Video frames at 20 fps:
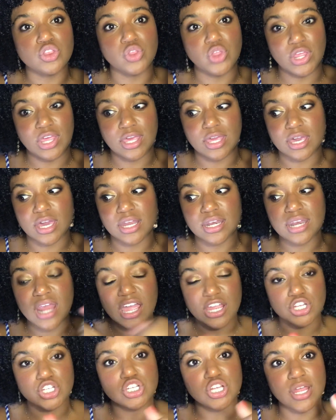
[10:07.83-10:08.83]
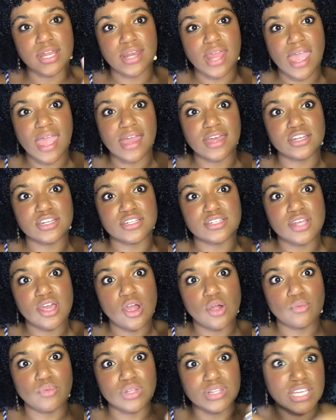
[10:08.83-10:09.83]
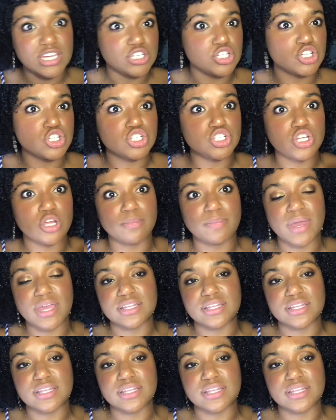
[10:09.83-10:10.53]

the connection and relationship